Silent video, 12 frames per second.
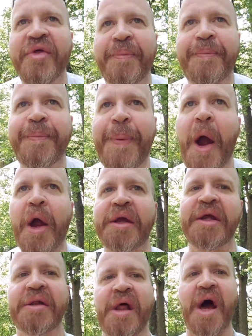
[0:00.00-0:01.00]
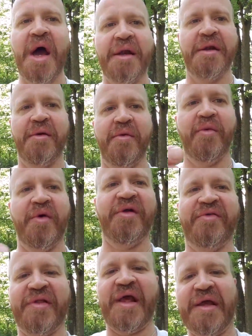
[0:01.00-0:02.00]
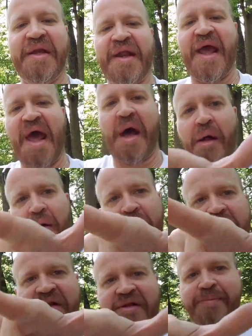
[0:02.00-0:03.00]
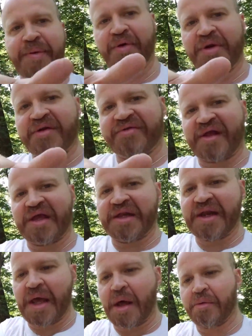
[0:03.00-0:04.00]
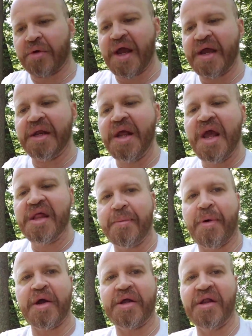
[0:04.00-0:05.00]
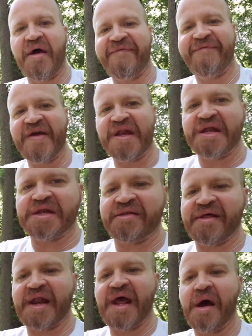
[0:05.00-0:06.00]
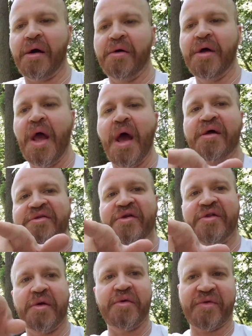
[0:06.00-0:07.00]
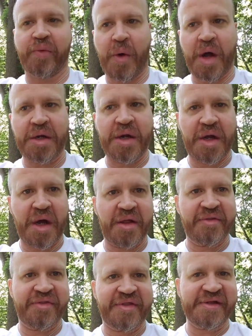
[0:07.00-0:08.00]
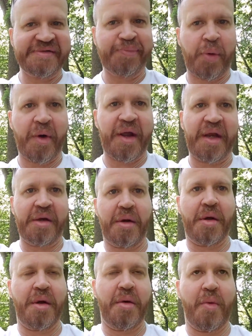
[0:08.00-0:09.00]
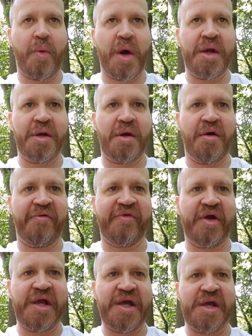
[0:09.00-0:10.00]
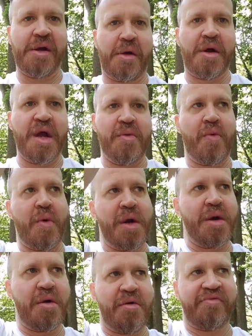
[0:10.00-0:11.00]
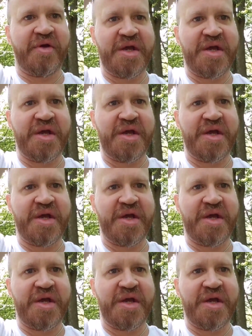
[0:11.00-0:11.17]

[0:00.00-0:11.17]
the parking lot was like an L. Like the building is like an L, right? And the parking lot fit into that L. So there was one on this point, one over here, and one over